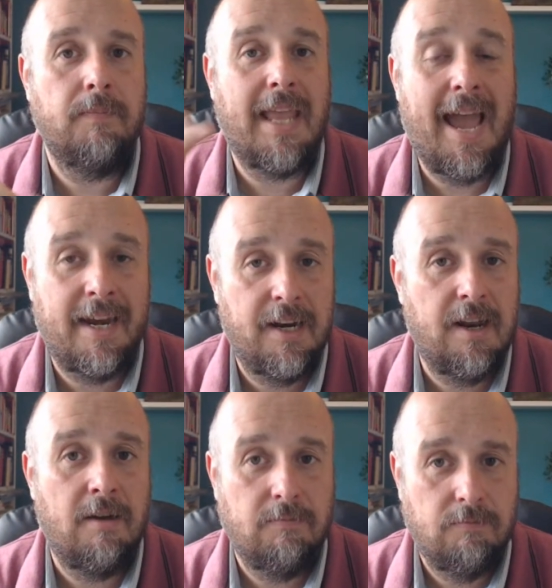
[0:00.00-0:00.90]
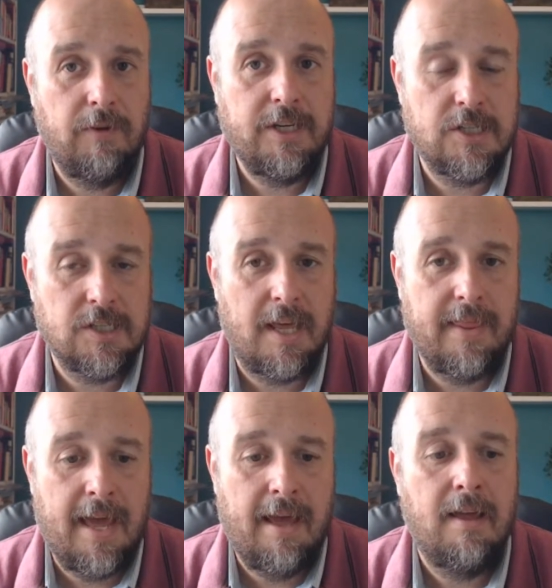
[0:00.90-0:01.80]
Canada, regions
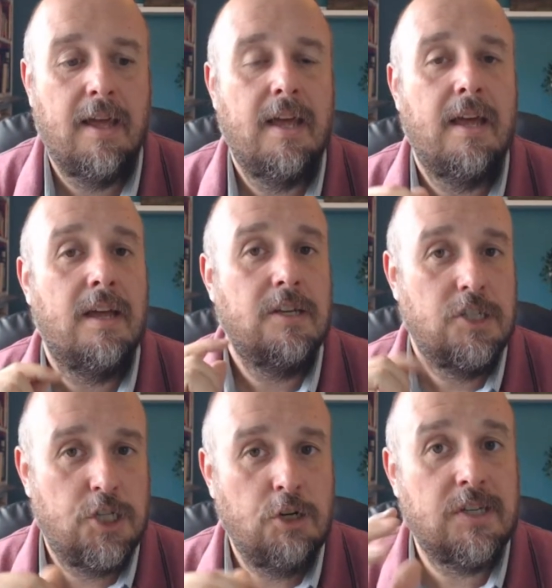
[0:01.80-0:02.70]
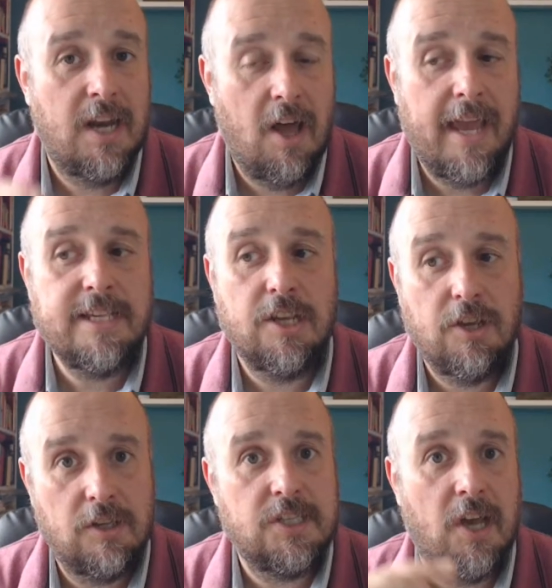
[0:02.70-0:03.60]
like that. June, July is a
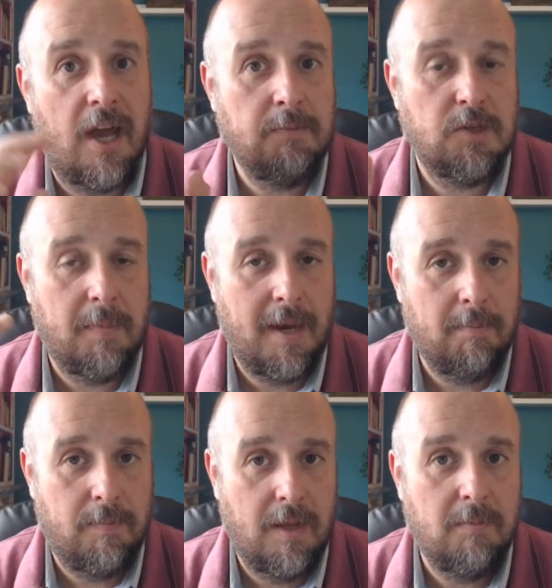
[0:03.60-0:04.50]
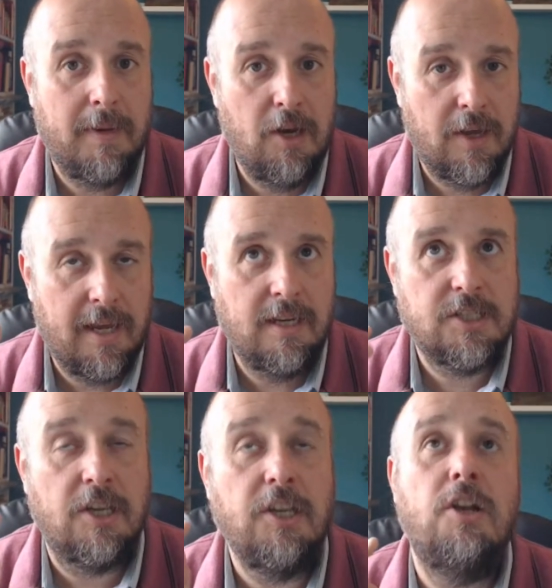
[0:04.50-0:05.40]
good time to be looking.
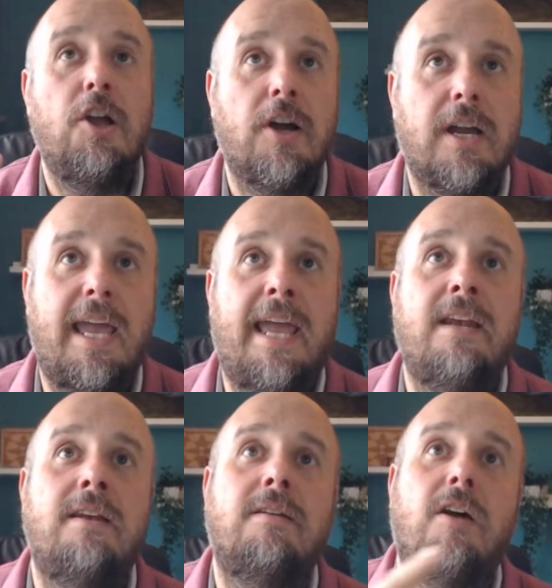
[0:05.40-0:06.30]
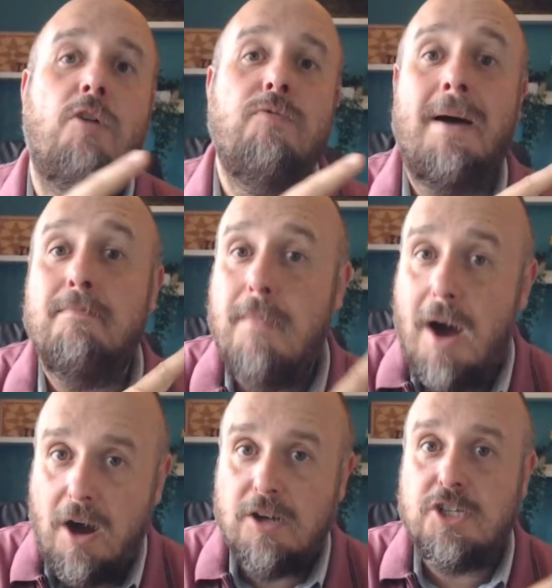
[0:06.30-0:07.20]
So you look in around
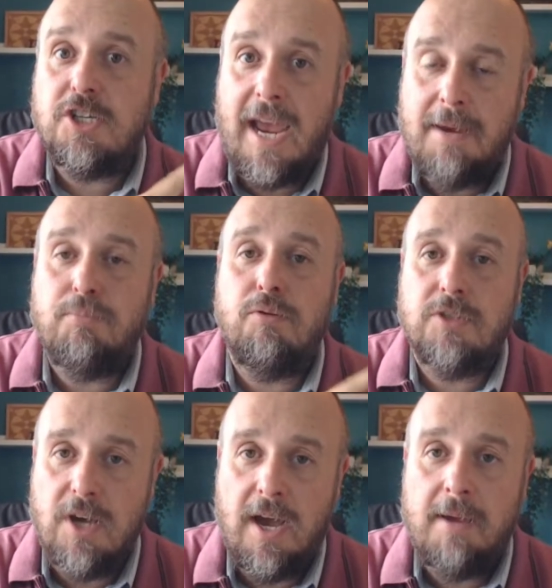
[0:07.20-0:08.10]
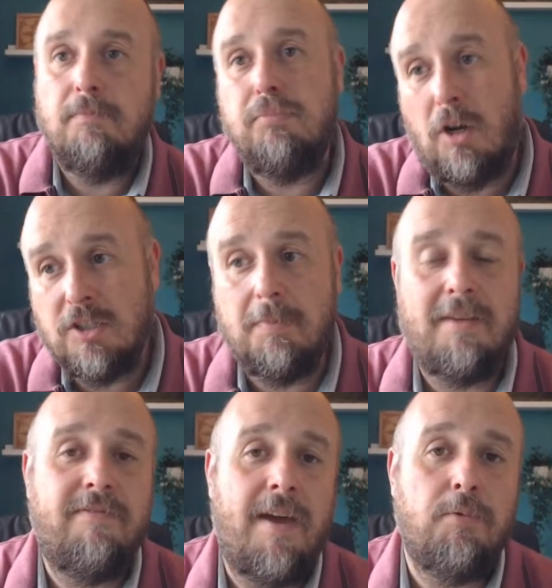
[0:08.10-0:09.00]
March, April time,
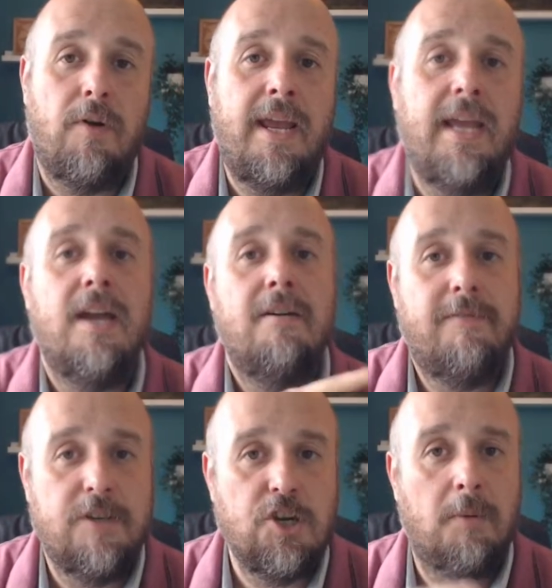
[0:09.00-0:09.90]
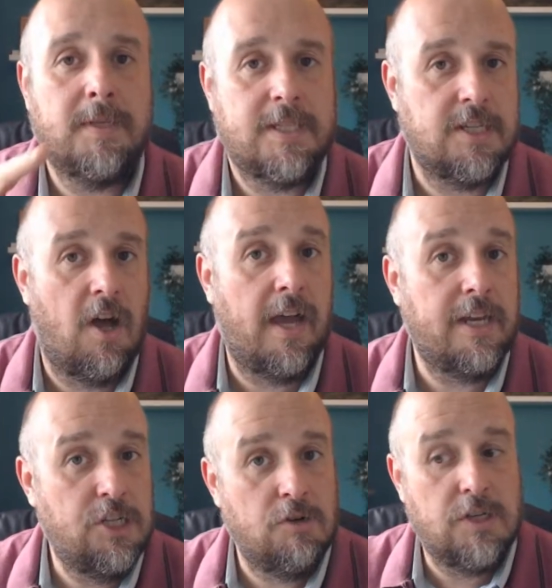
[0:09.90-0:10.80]
possibly February, for jobs to start
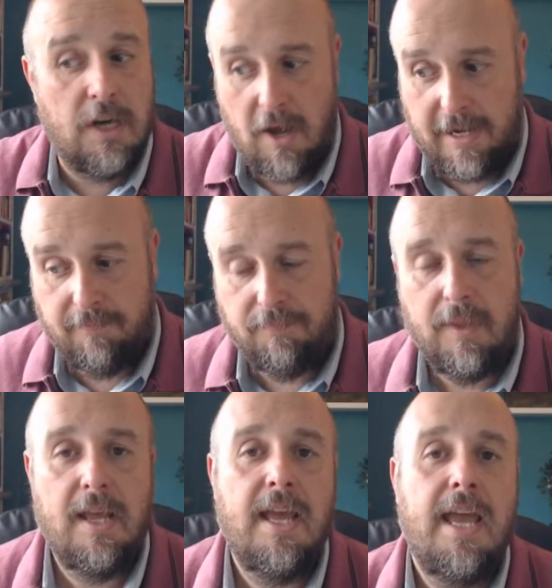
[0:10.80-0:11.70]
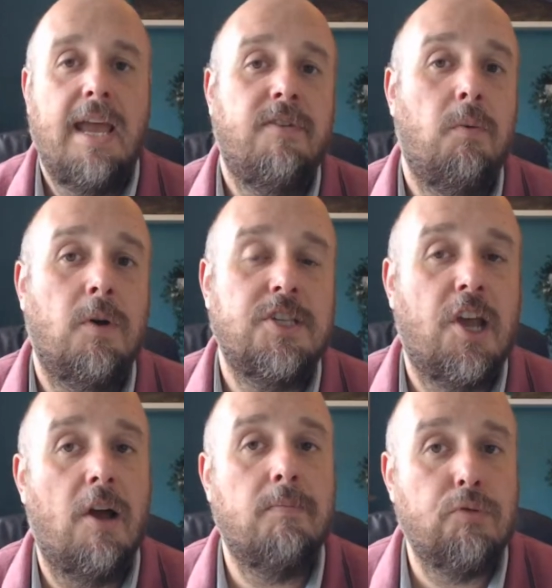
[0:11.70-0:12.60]
in June, July. If you want to
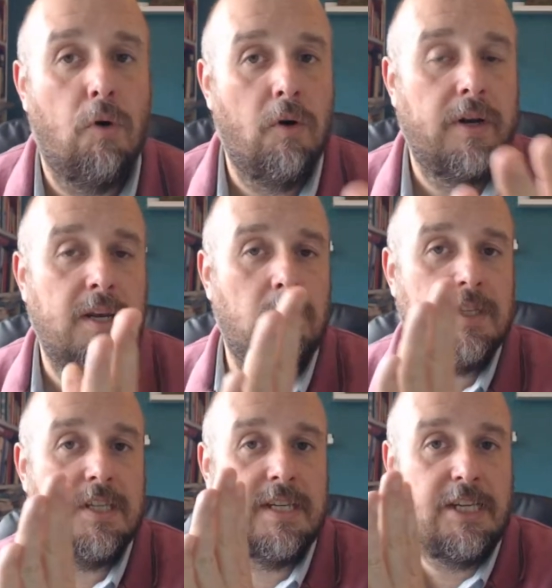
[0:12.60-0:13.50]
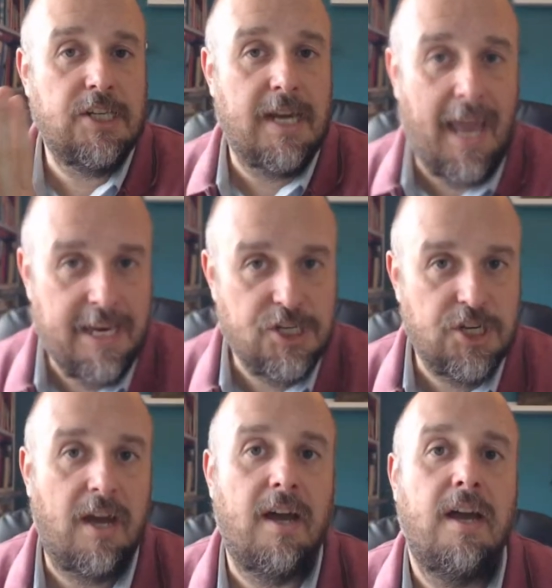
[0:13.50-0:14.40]
go abroad and you want to teach in
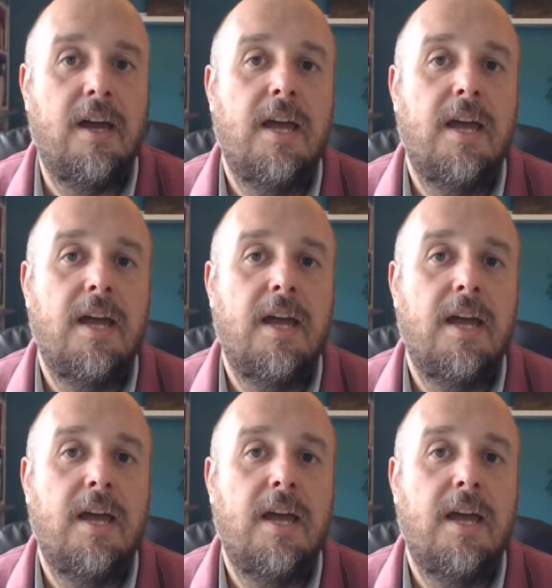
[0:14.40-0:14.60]
Asia,